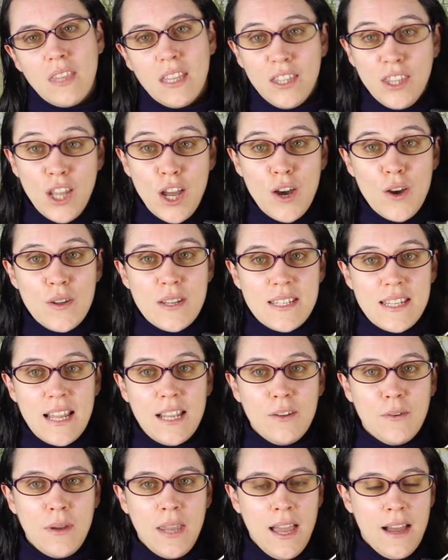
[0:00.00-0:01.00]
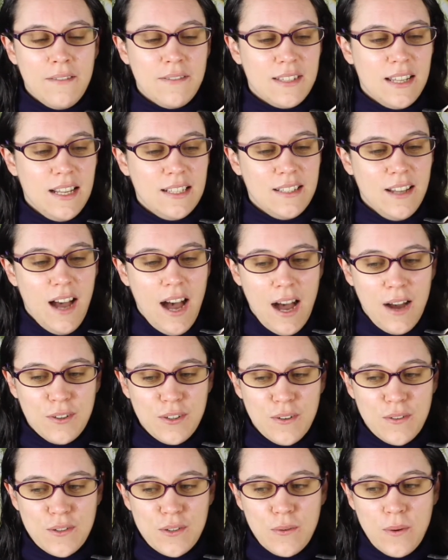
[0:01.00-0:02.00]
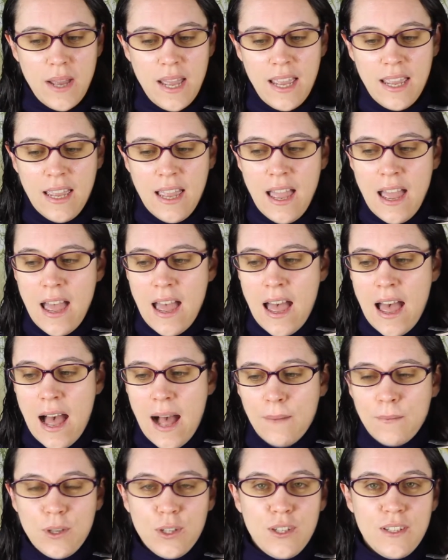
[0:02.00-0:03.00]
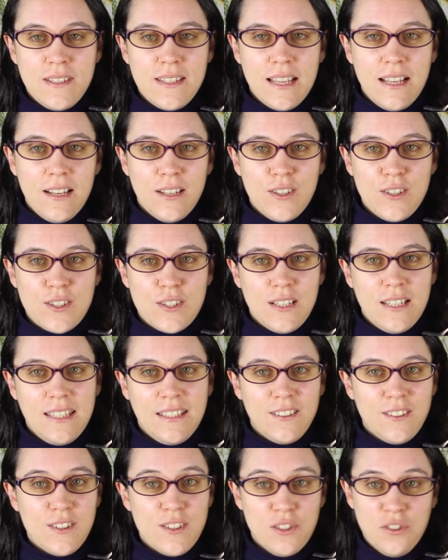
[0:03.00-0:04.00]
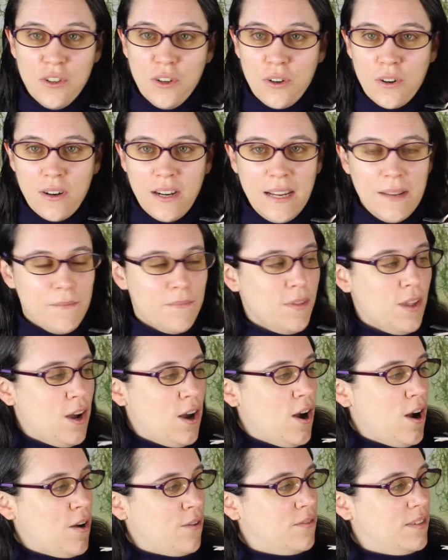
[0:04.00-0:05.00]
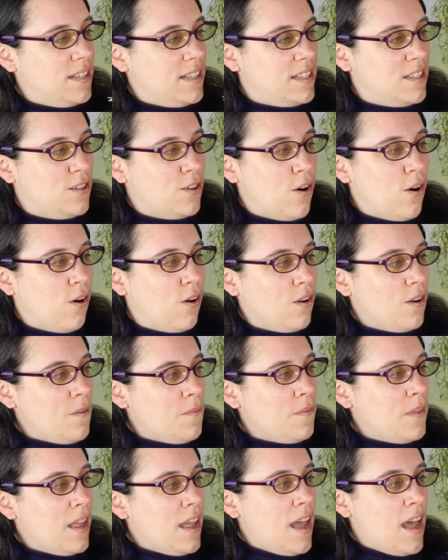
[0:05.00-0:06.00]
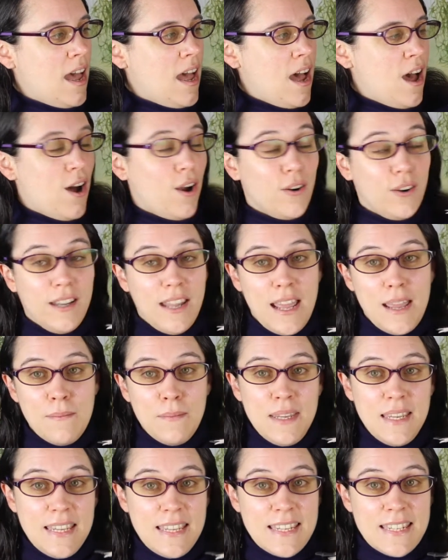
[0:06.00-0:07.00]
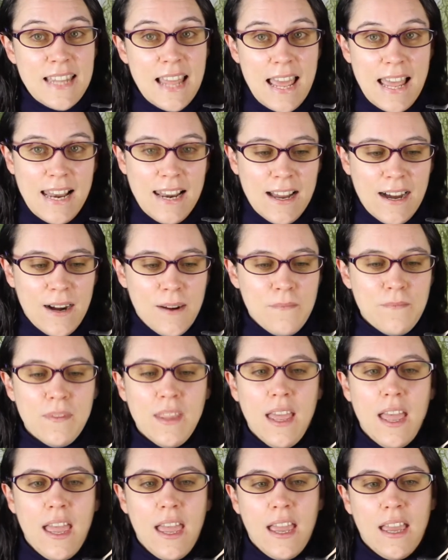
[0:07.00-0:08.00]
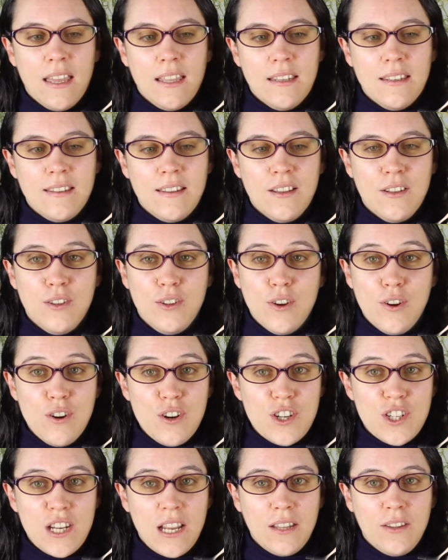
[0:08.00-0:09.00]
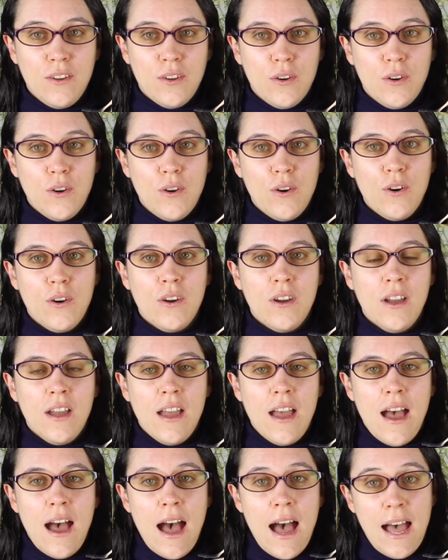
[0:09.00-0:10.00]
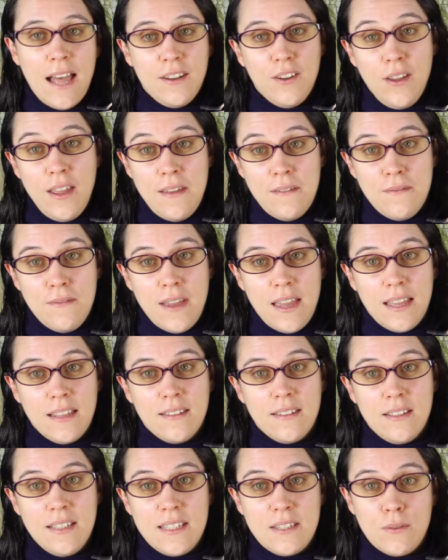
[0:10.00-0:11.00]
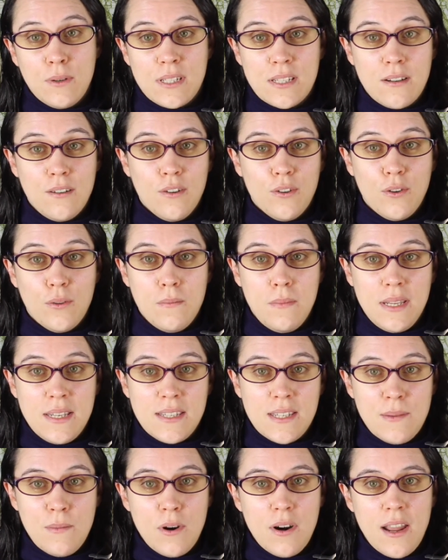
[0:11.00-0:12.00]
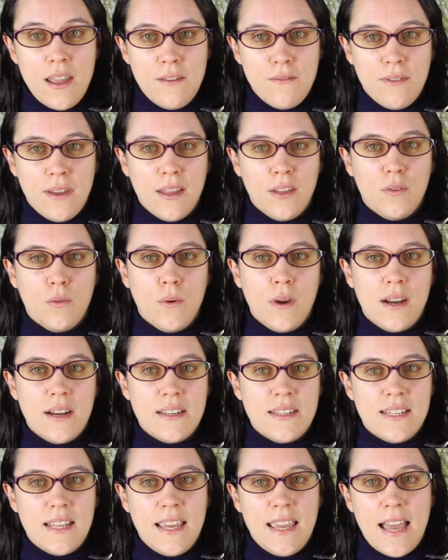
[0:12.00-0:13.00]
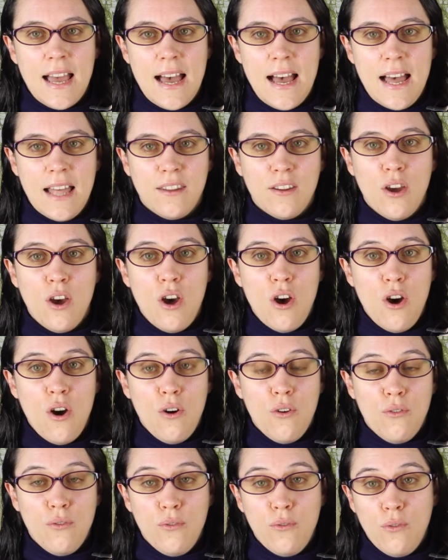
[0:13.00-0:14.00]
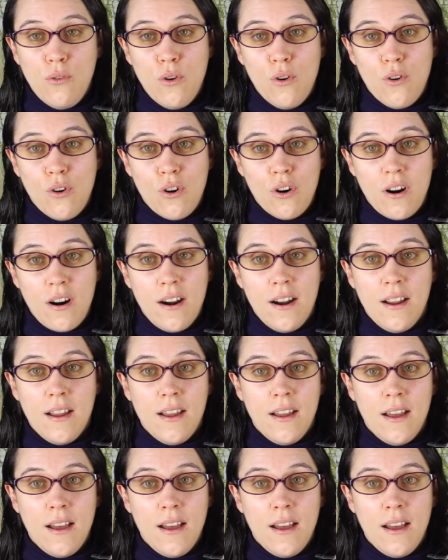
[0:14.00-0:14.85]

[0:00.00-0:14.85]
now that we have that out of the way, I'm gonna tell you the little story of this doll. Her name is Ella. And Doll Chateau had an event, it was called the Midsummer Event, where they had four